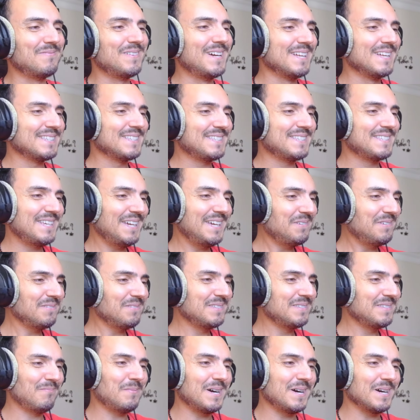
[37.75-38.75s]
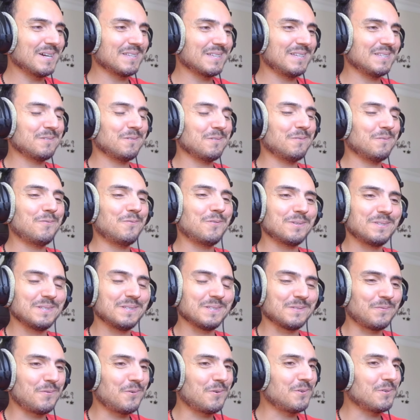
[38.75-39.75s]
Thank you, Dil Magneto, for this
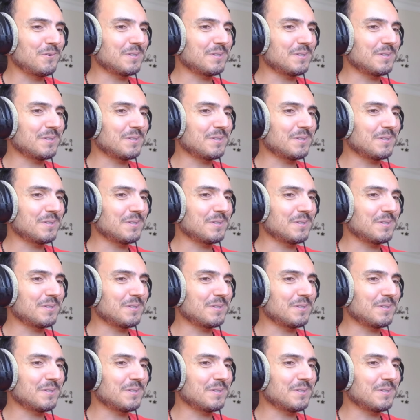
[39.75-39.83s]
work.